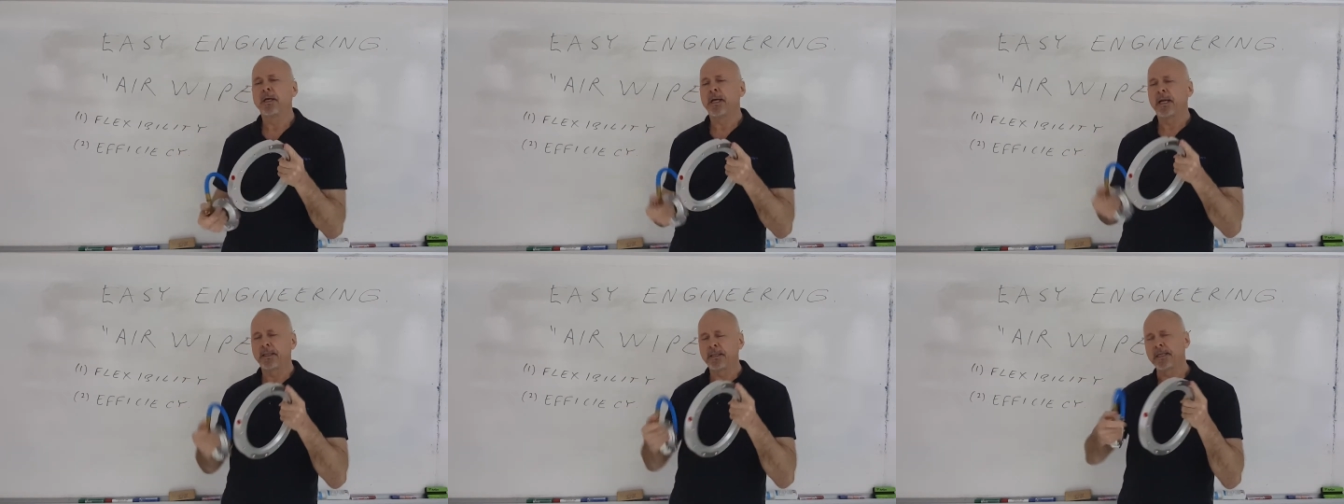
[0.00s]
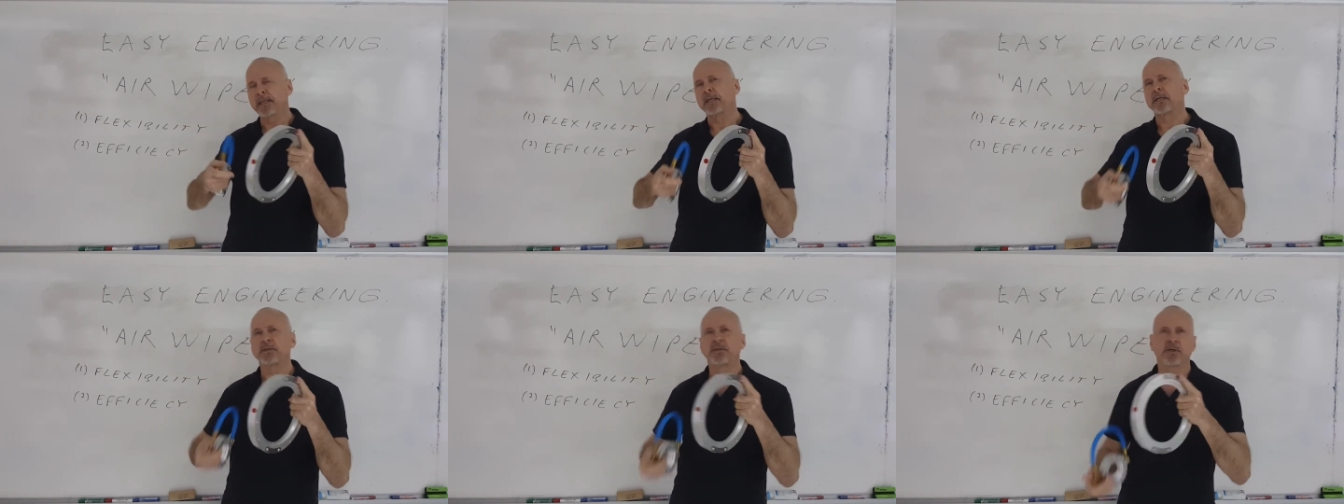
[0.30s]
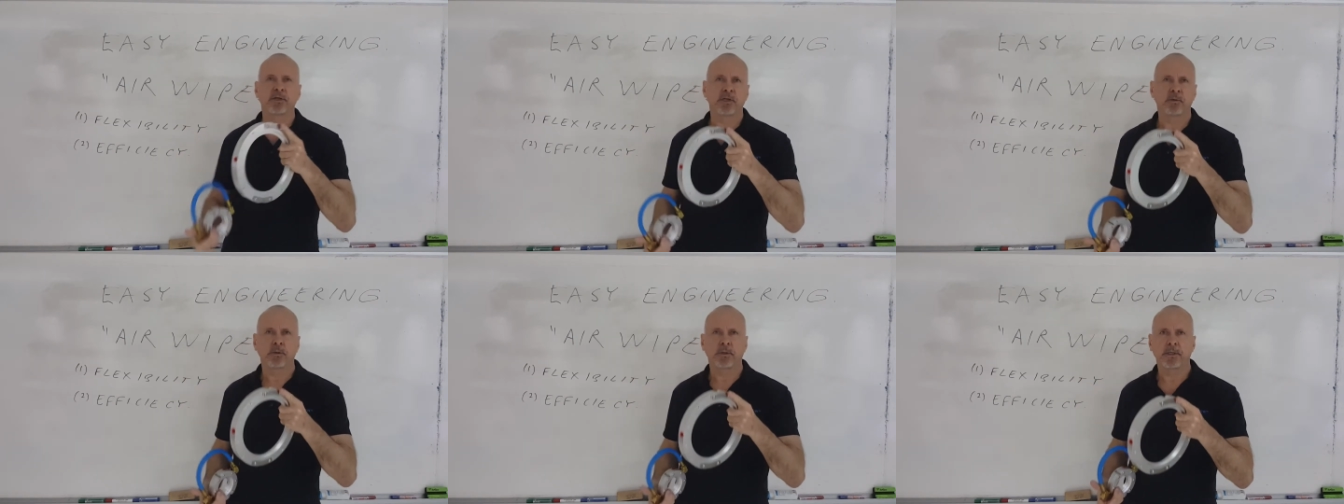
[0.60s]
and then
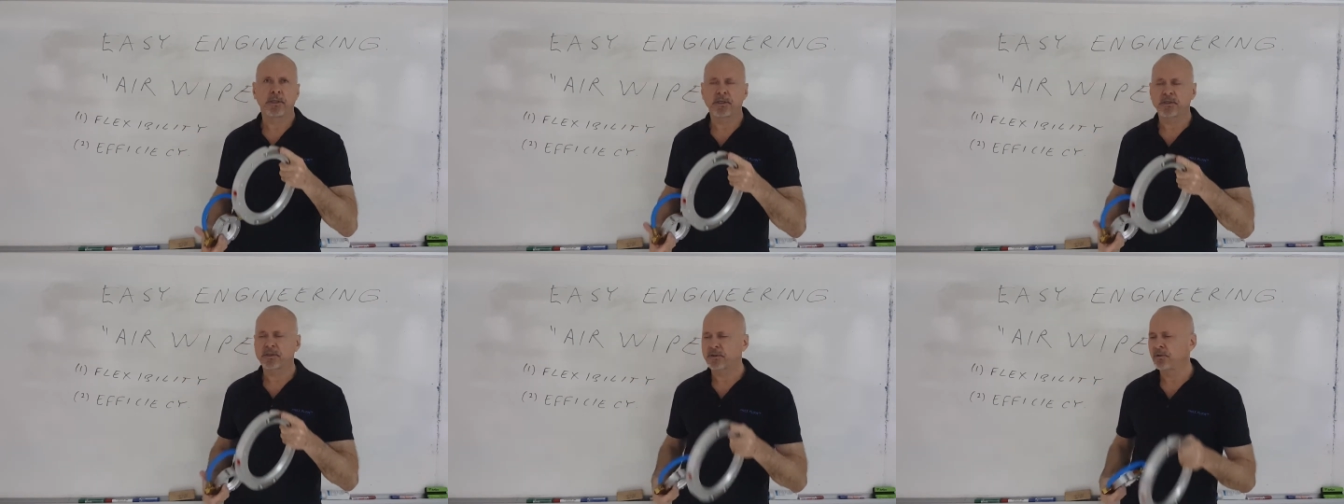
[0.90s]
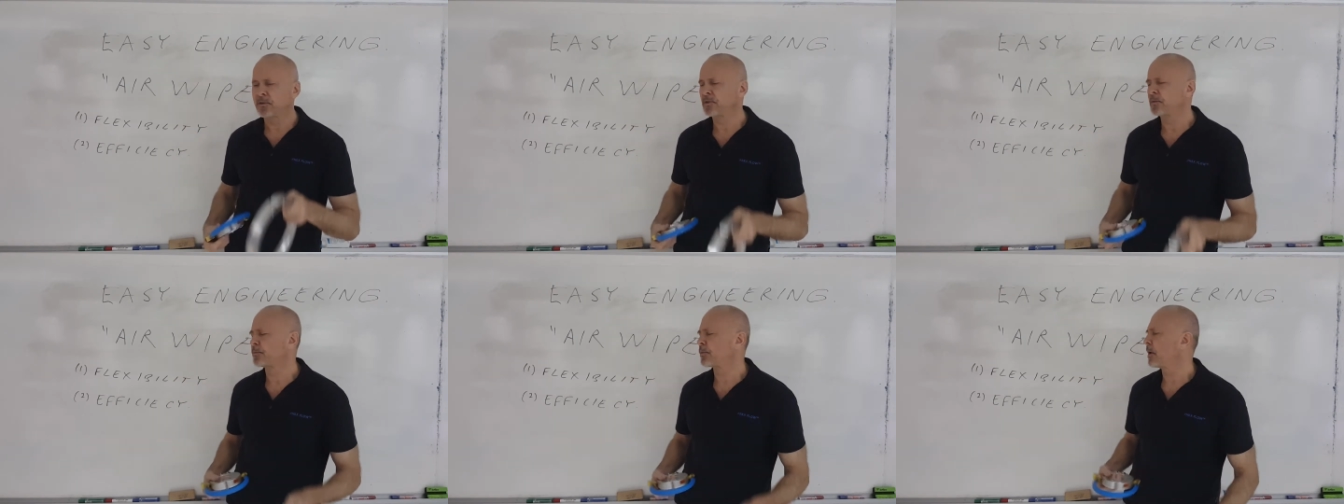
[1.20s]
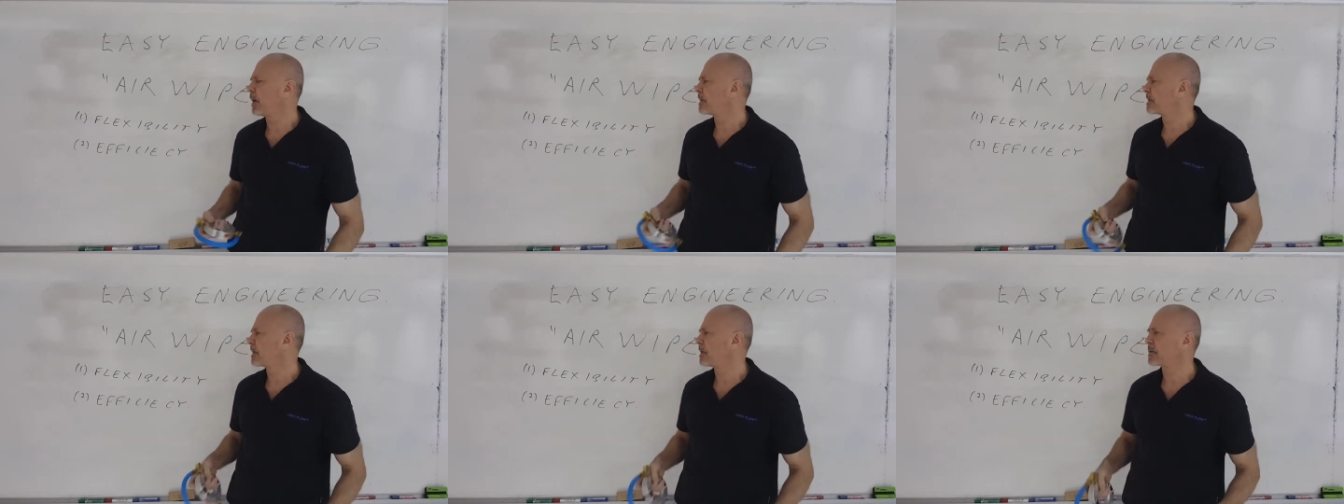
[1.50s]
continue with the extrusion
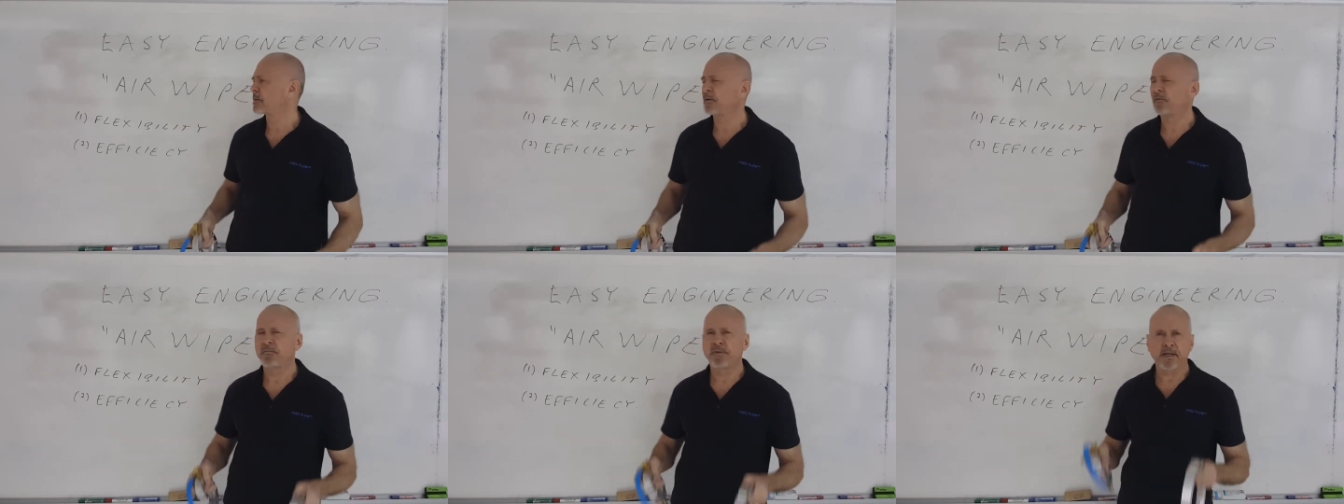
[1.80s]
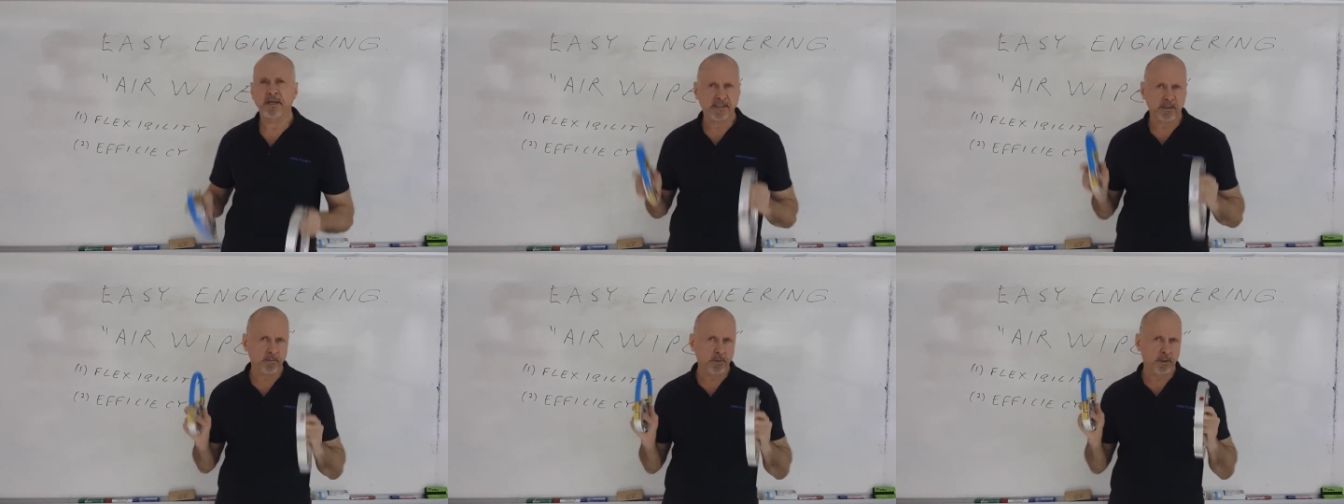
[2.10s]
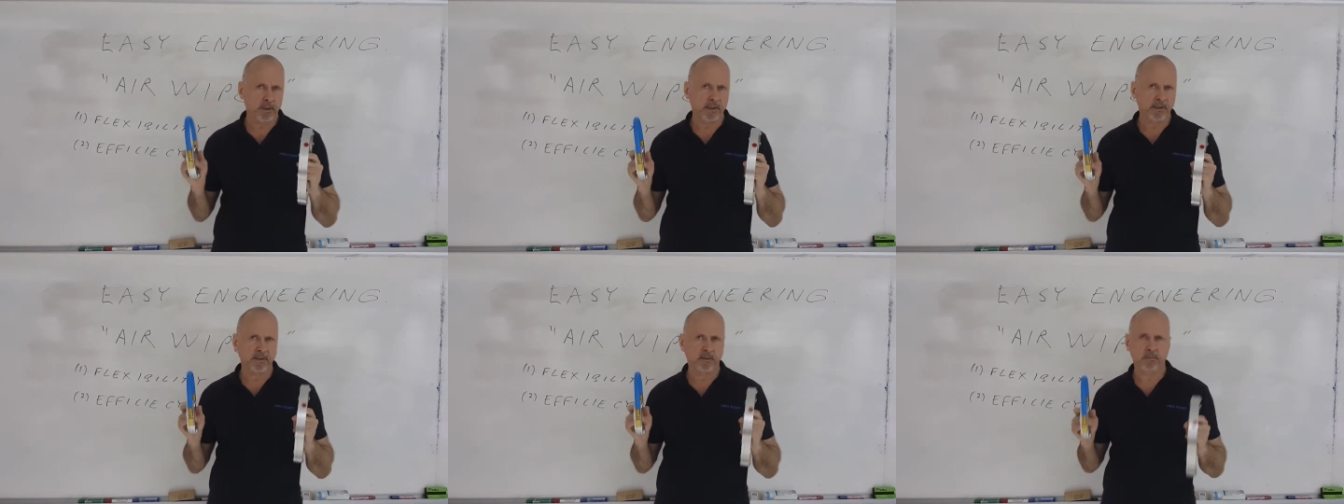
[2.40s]
process. So
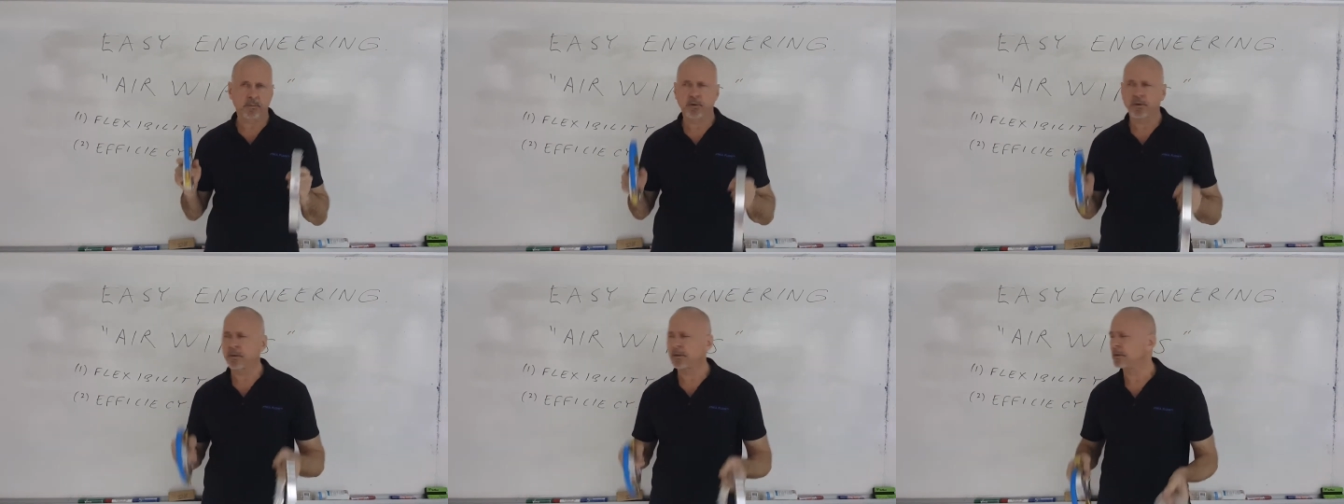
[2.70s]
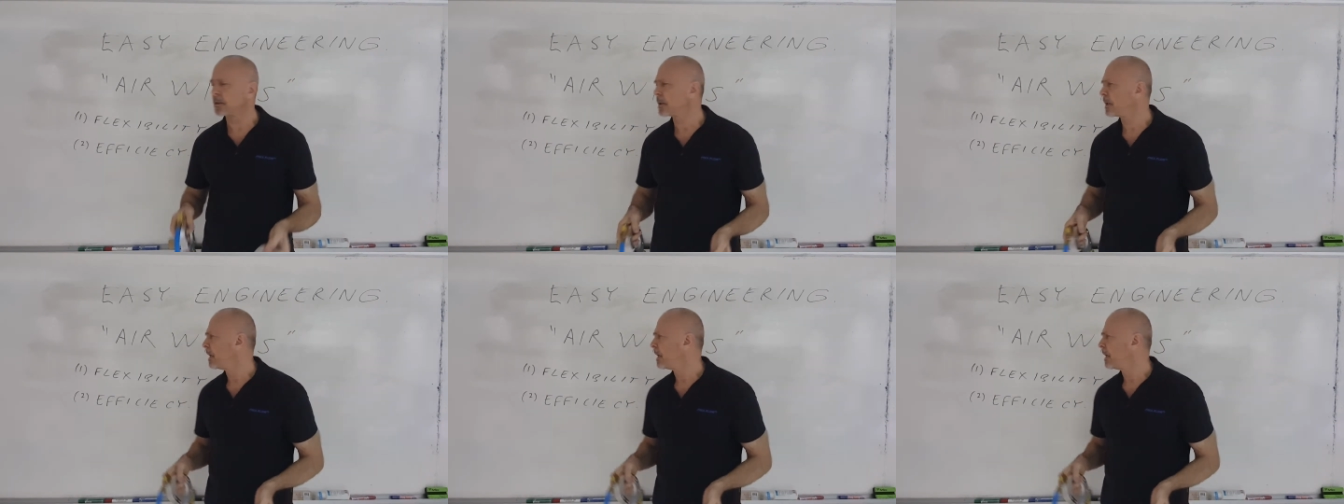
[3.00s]
flexibility is important.